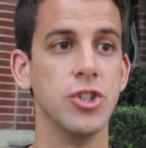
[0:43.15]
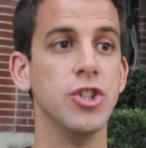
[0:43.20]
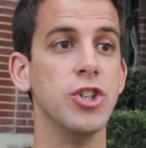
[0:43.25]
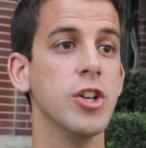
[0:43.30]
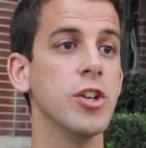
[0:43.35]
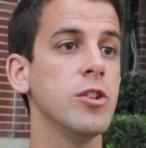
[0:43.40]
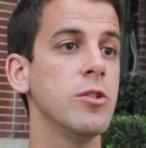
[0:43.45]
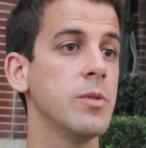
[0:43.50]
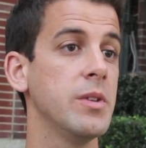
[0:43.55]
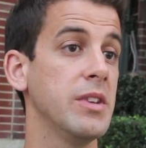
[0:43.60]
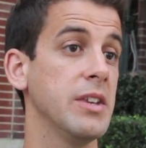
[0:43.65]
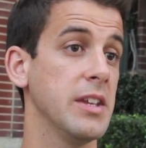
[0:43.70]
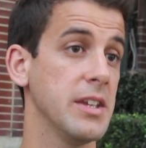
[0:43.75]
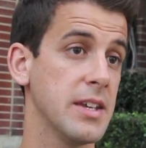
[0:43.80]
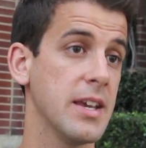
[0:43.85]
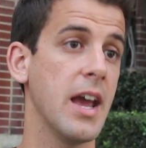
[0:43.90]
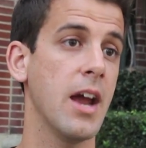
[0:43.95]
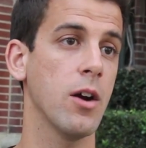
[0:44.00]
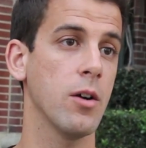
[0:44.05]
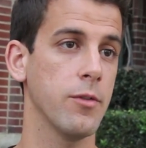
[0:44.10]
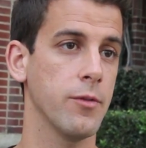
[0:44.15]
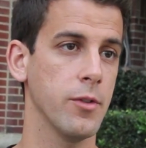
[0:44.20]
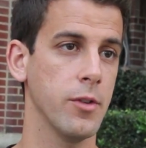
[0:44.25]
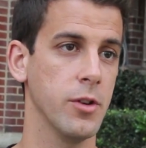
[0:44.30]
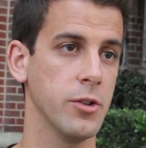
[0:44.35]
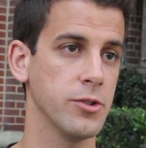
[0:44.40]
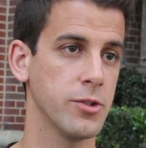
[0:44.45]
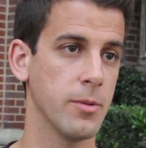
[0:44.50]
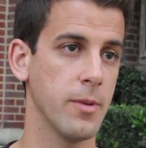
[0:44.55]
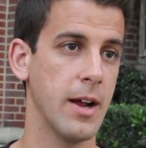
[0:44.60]
genuinely care for
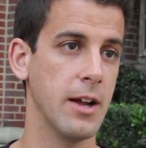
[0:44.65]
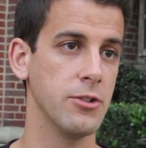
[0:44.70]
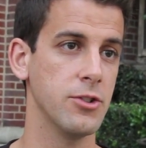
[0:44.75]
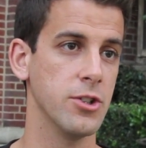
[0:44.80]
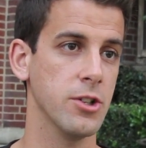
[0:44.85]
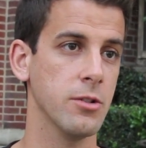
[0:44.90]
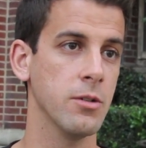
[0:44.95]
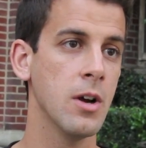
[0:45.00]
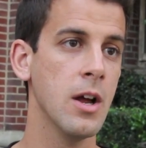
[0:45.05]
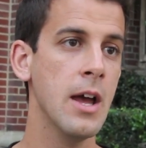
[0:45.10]
those around you.